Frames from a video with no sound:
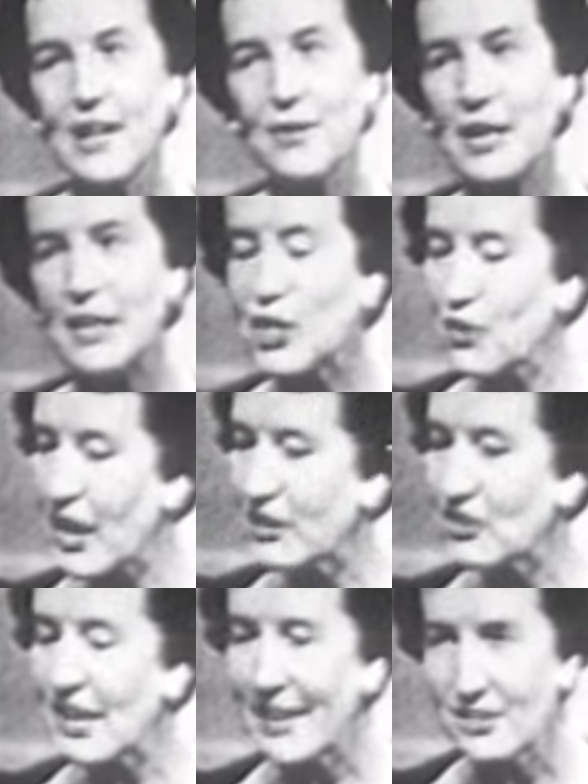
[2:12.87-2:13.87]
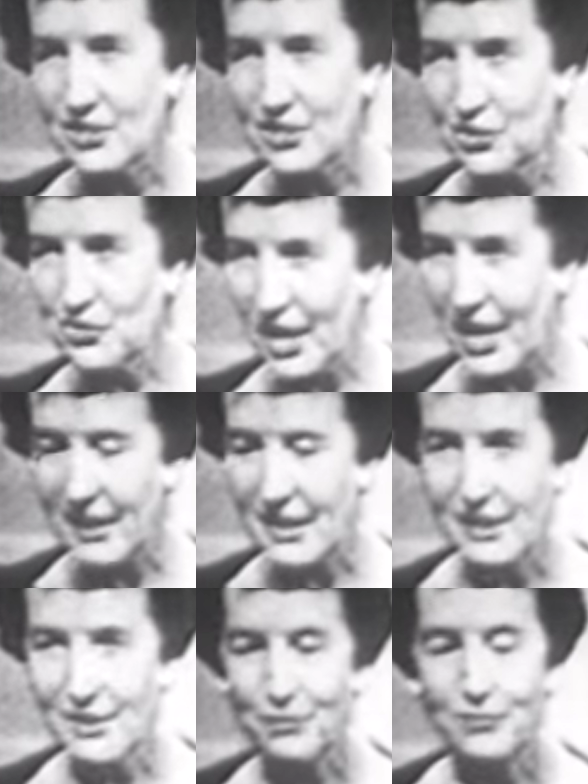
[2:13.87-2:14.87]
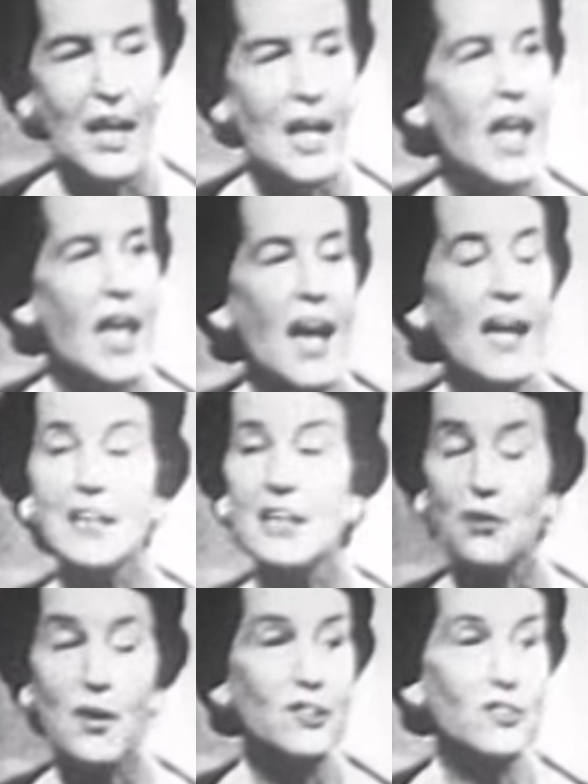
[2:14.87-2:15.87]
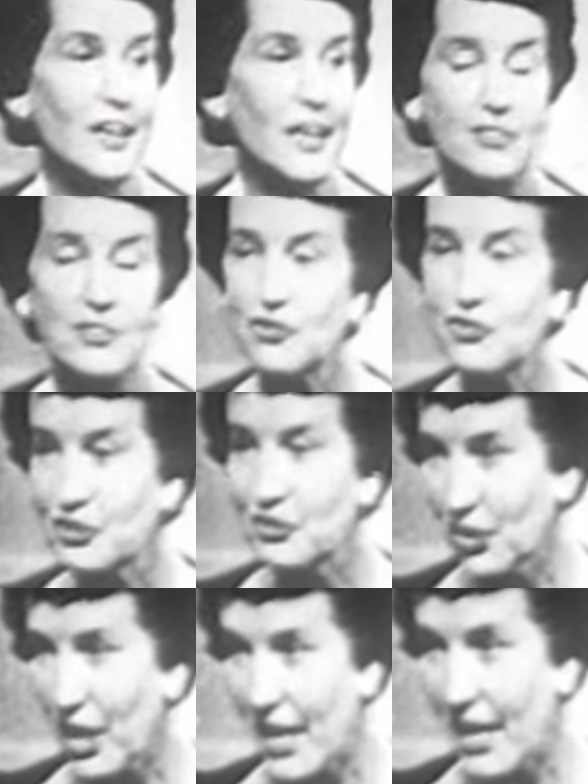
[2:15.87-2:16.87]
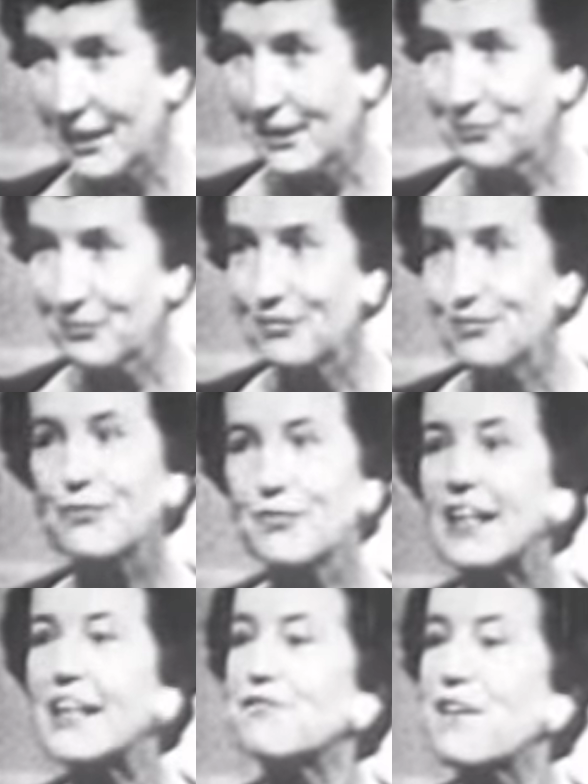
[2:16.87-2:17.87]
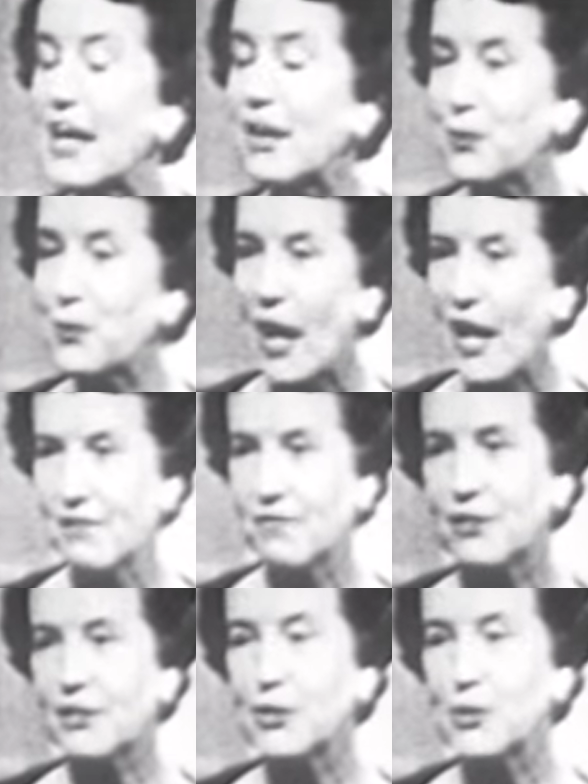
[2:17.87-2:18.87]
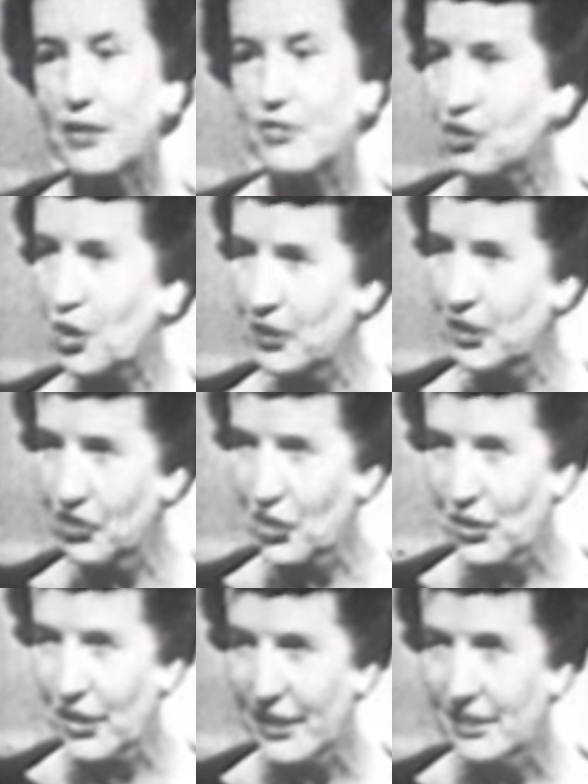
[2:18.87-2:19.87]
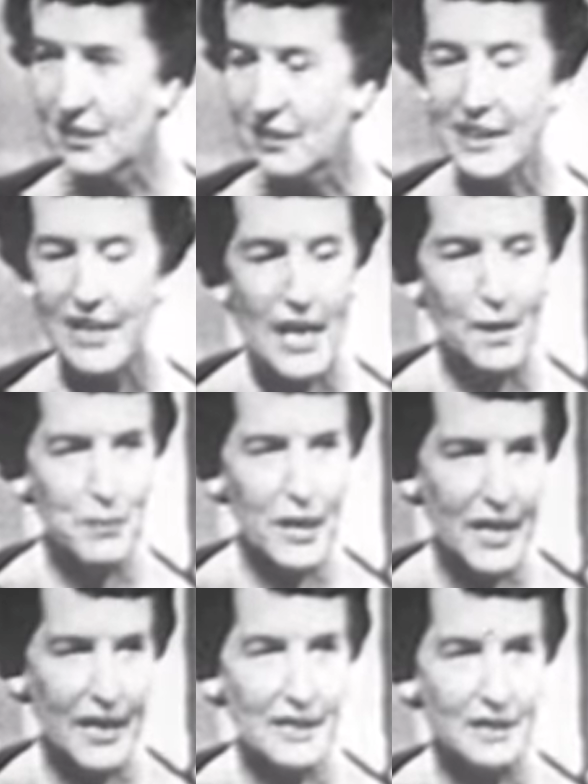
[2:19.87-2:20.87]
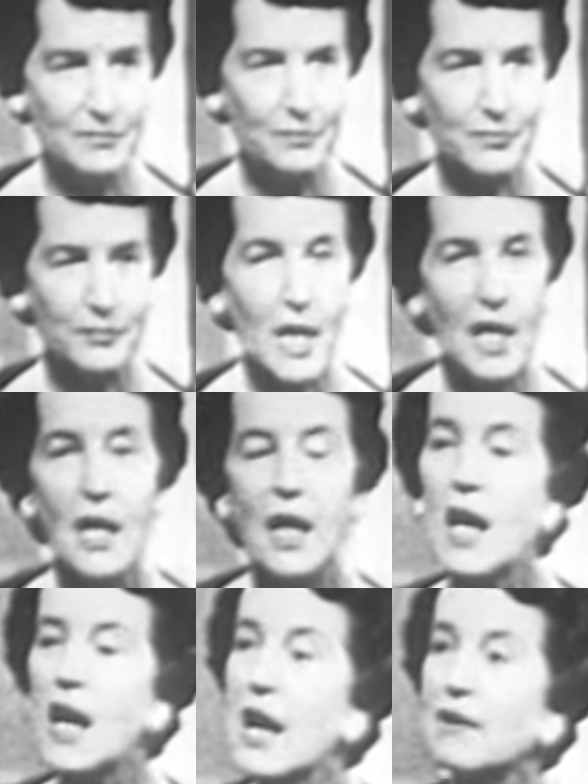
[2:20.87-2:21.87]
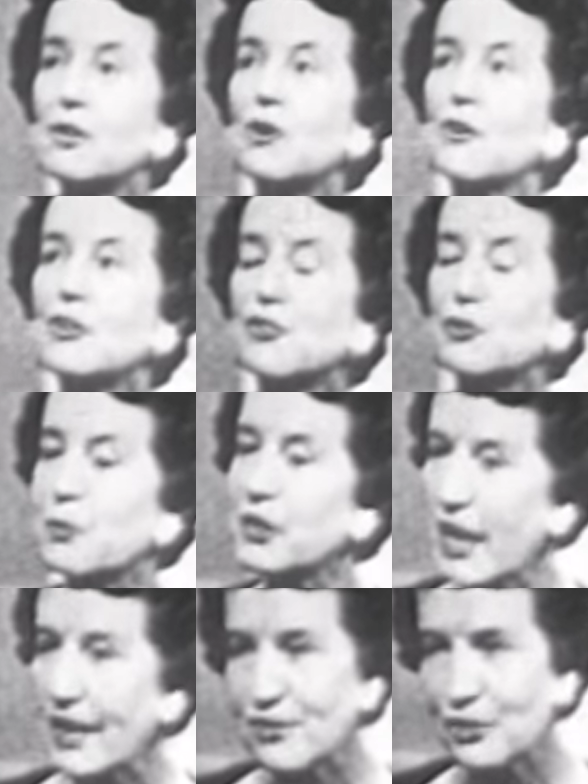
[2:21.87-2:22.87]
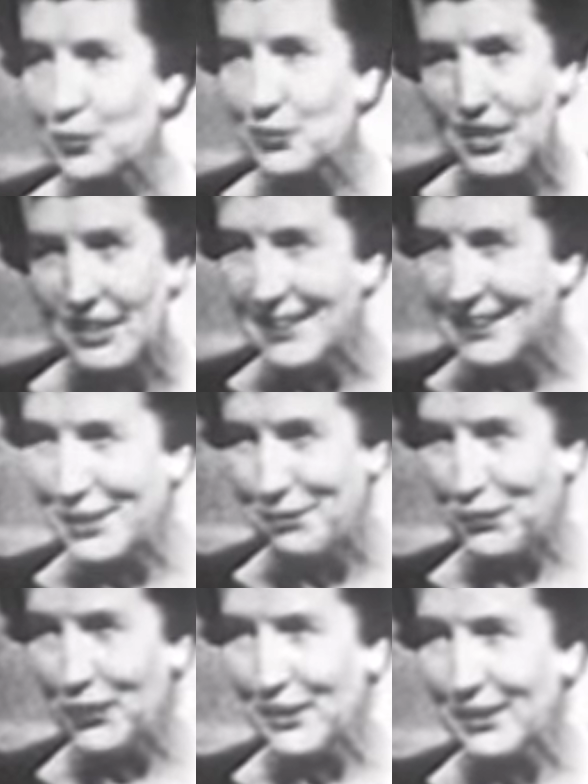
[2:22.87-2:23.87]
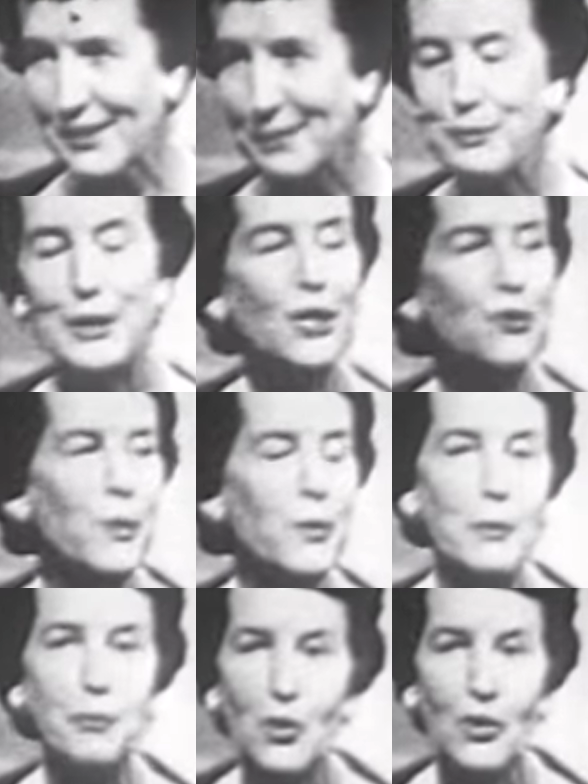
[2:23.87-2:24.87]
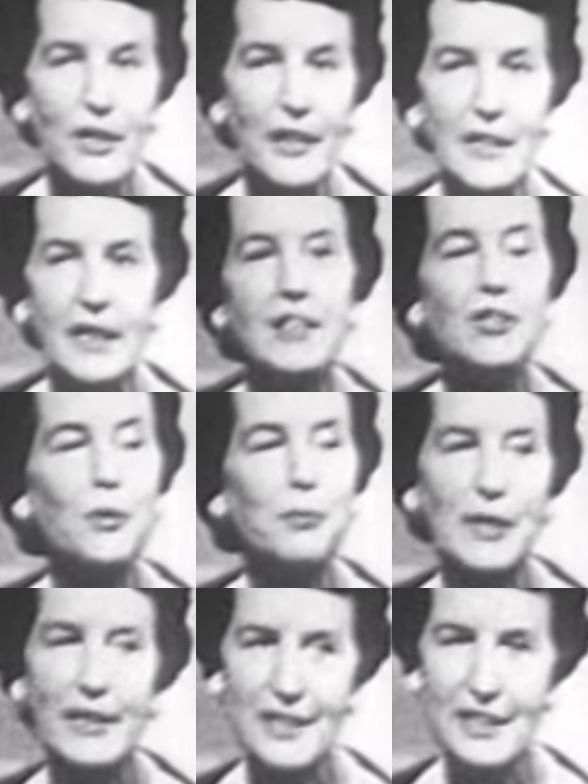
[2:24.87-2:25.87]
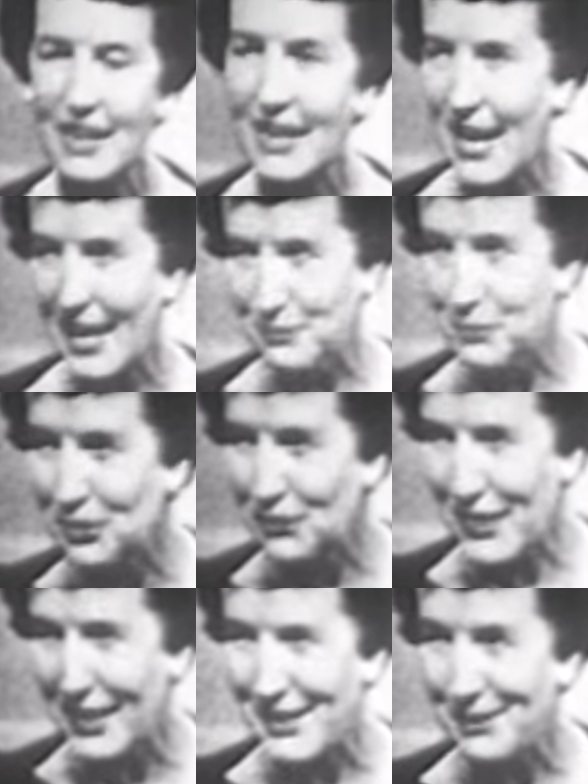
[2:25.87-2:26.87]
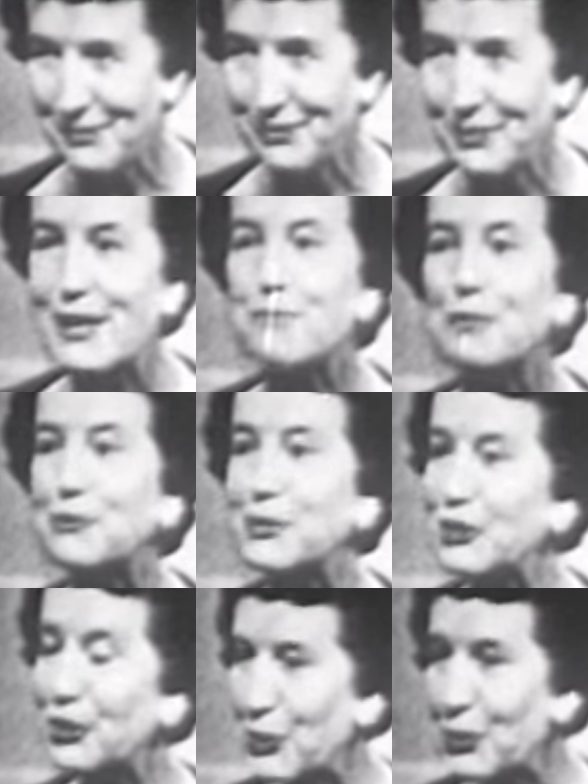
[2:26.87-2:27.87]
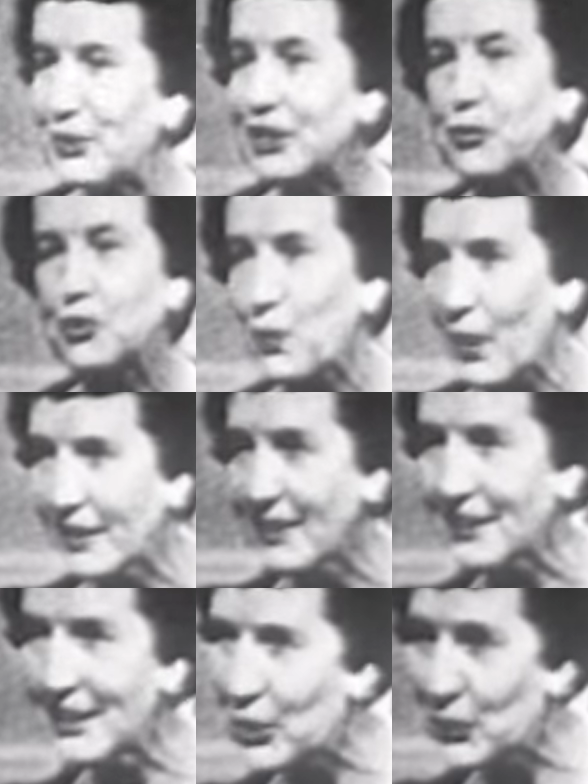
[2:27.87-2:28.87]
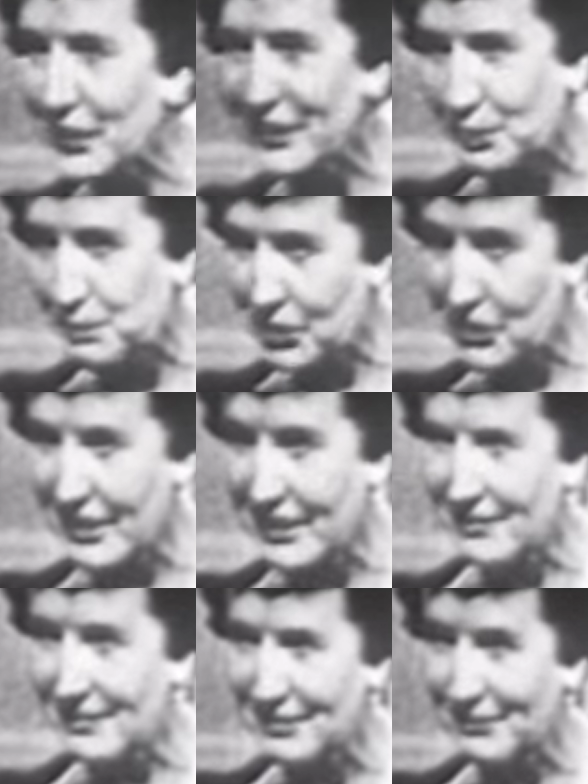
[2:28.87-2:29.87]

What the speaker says: Well, congratulations, Jackie. And congratulations to Jack, that he found a wife who has so enjoyed the campaign. Of course, with us it was a little different because we were born into a political atmosphere. But with you, it was quite a new experience.